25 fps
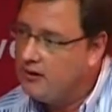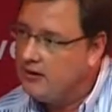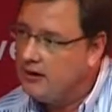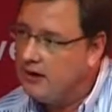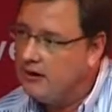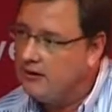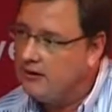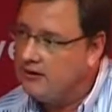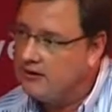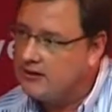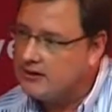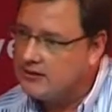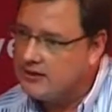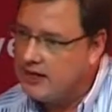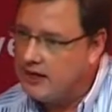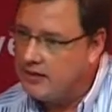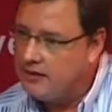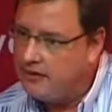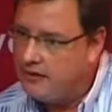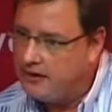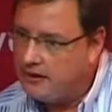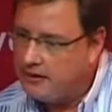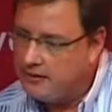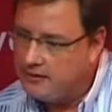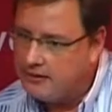I think there's
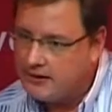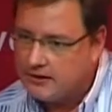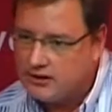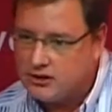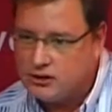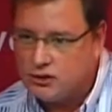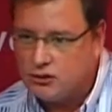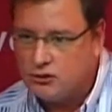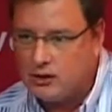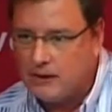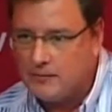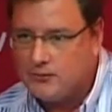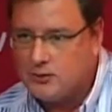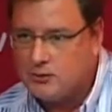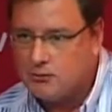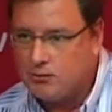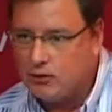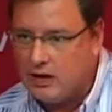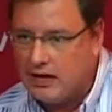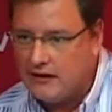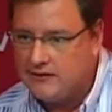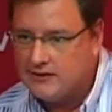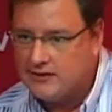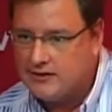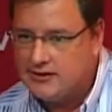nothing that disrupts
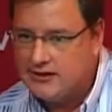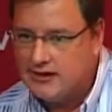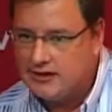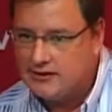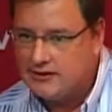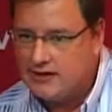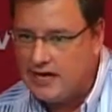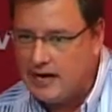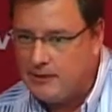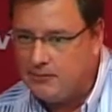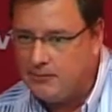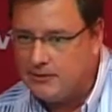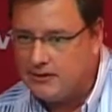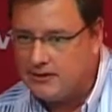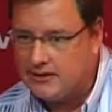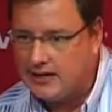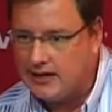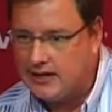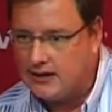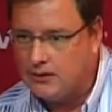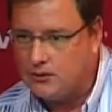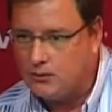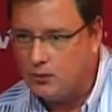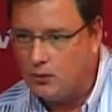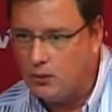private sector
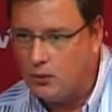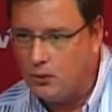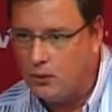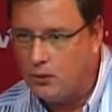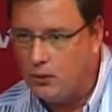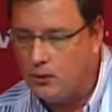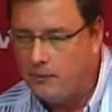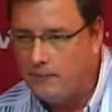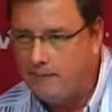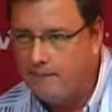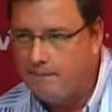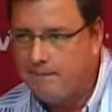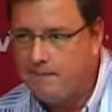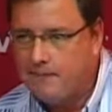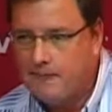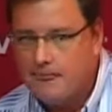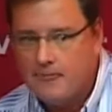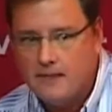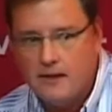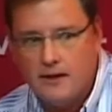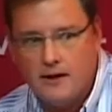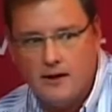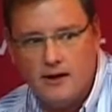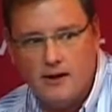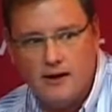appetite or
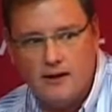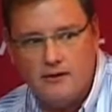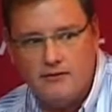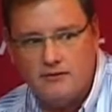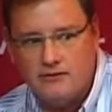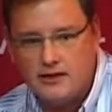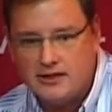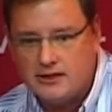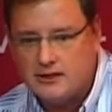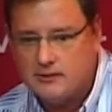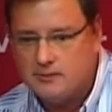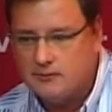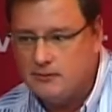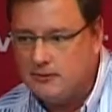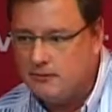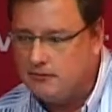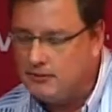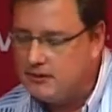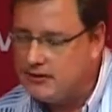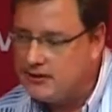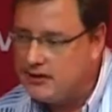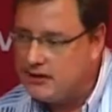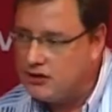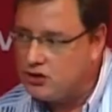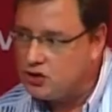investment
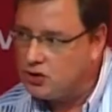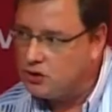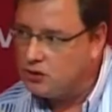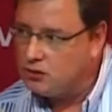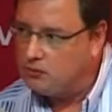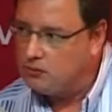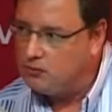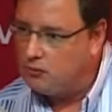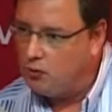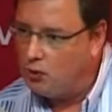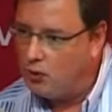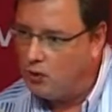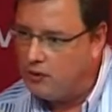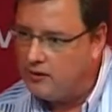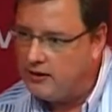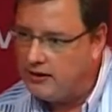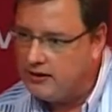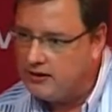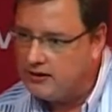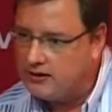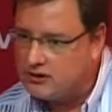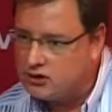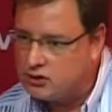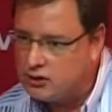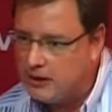potential more than
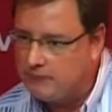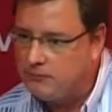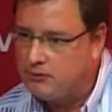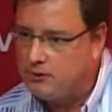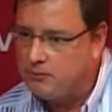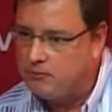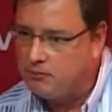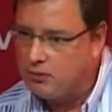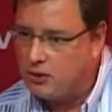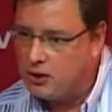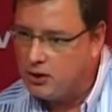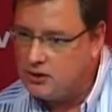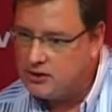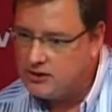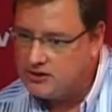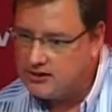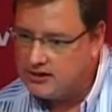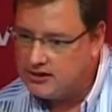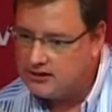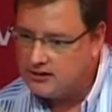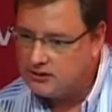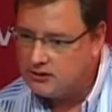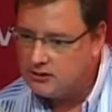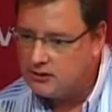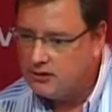a disrupted
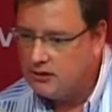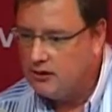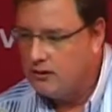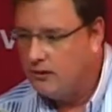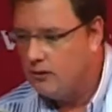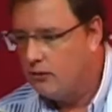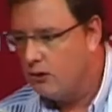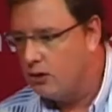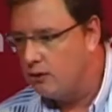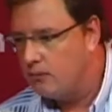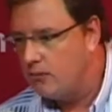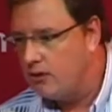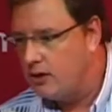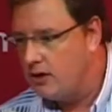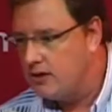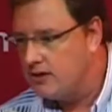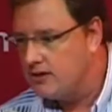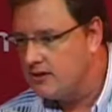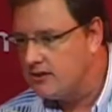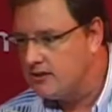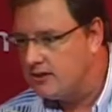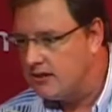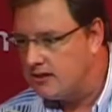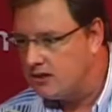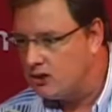process, or a
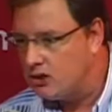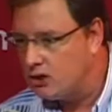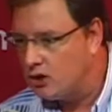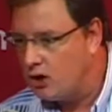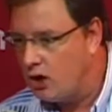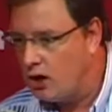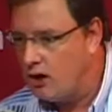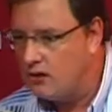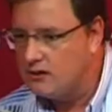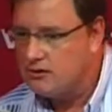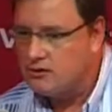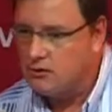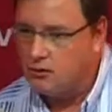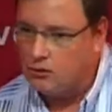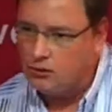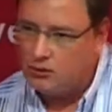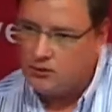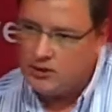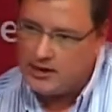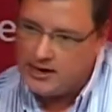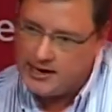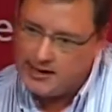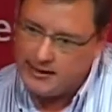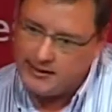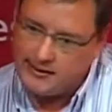process that starts
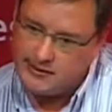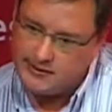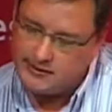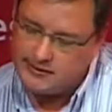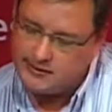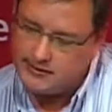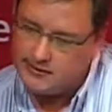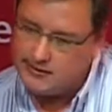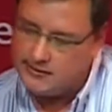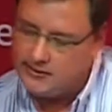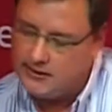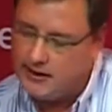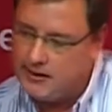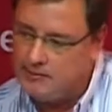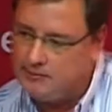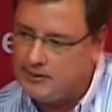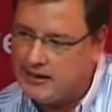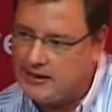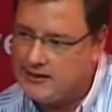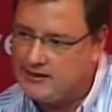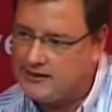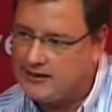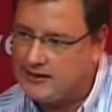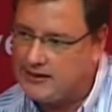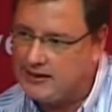and is
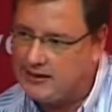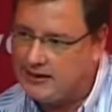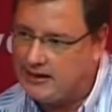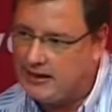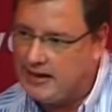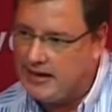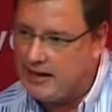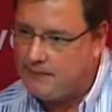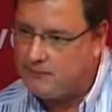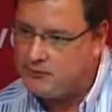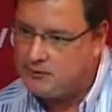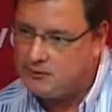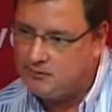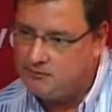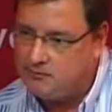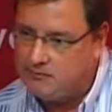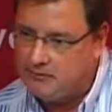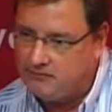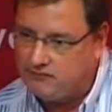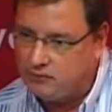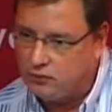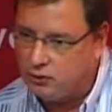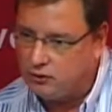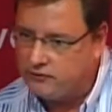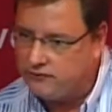basically collapsed
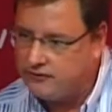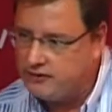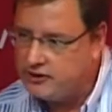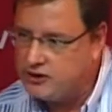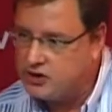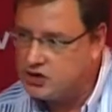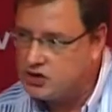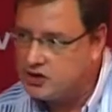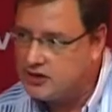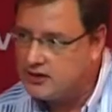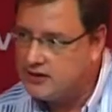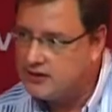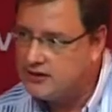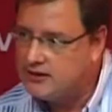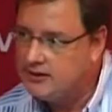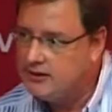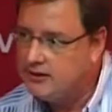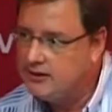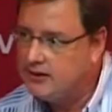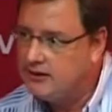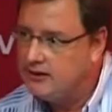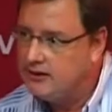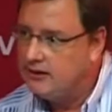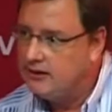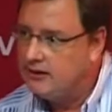before it finishes.
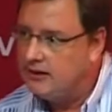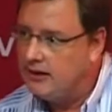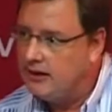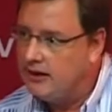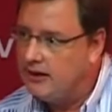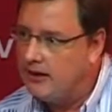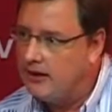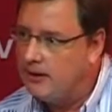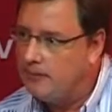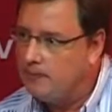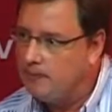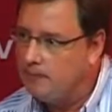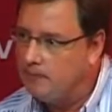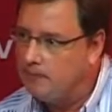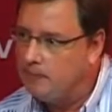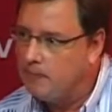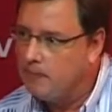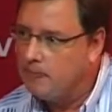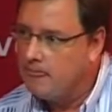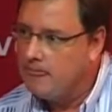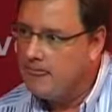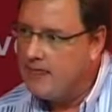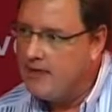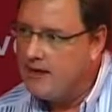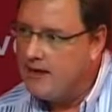And
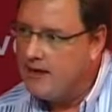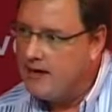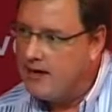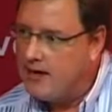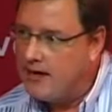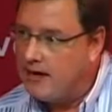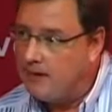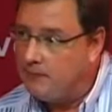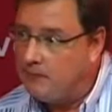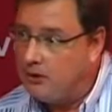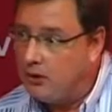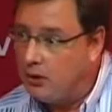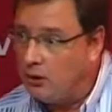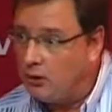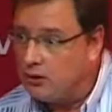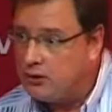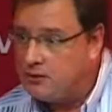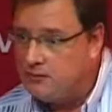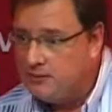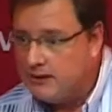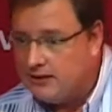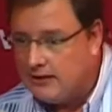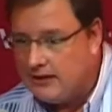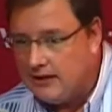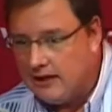I mean,
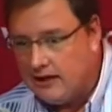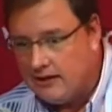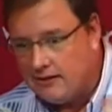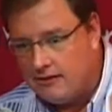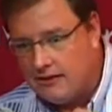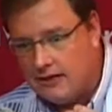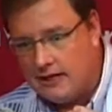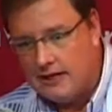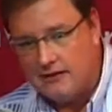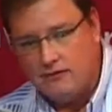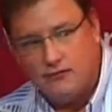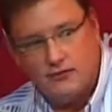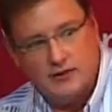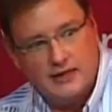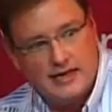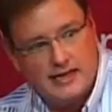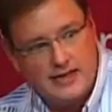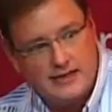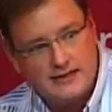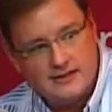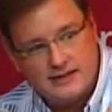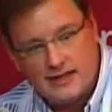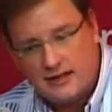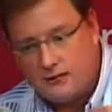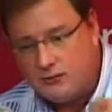ultimately, I think if one
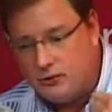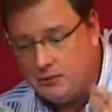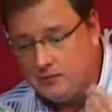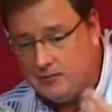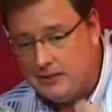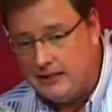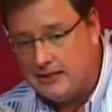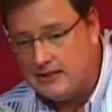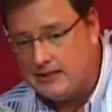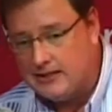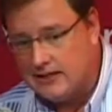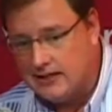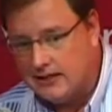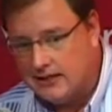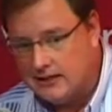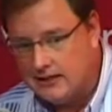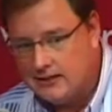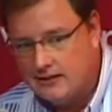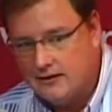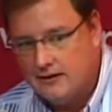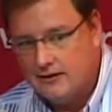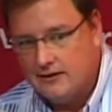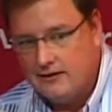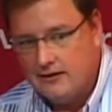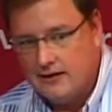has that repeating,
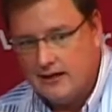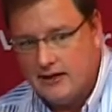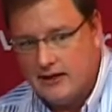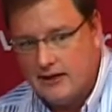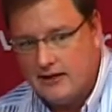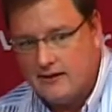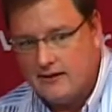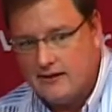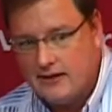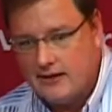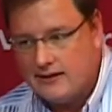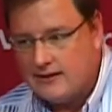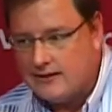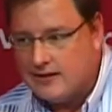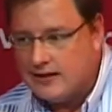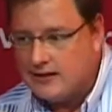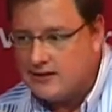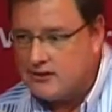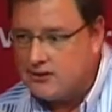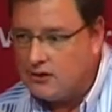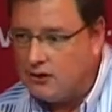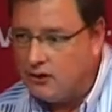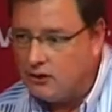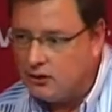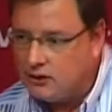that
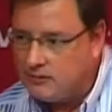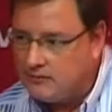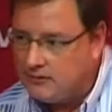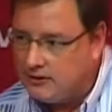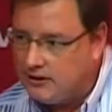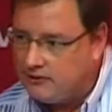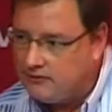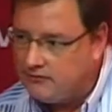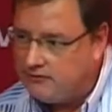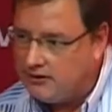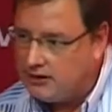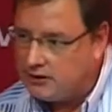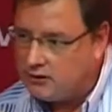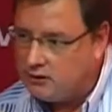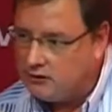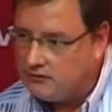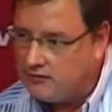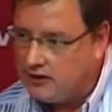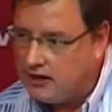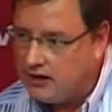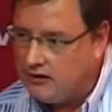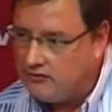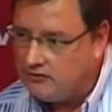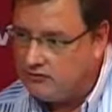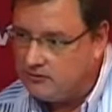does ultimately affect your
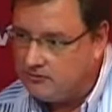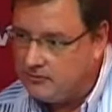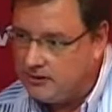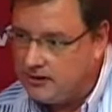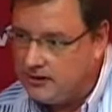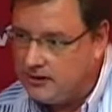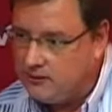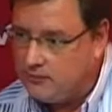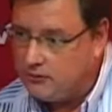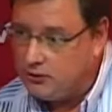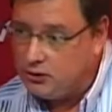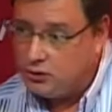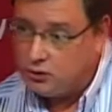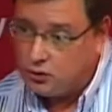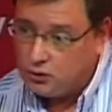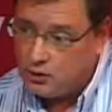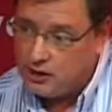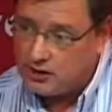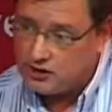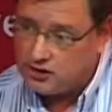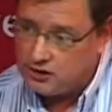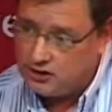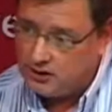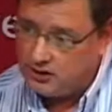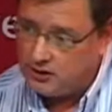value for money when you do
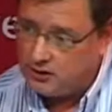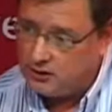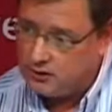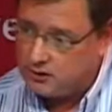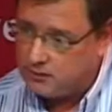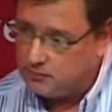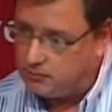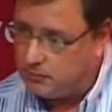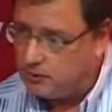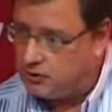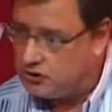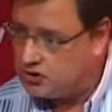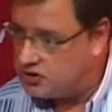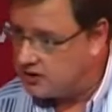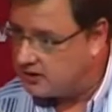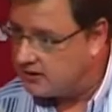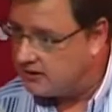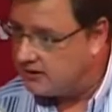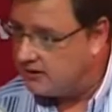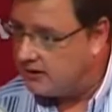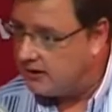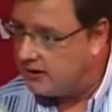actually close a project.